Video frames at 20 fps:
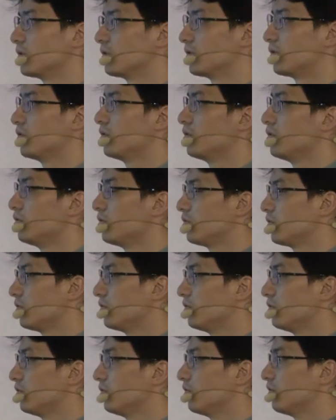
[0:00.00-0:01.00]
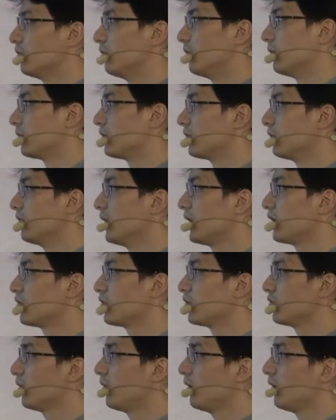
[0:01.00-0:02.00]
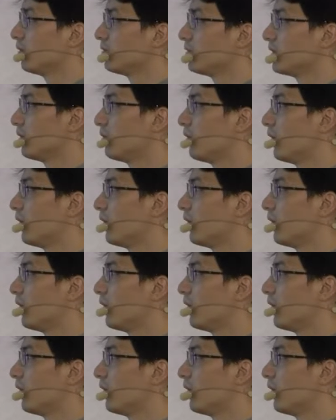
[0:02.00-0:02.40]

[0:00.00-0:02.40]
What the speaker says: to make sure there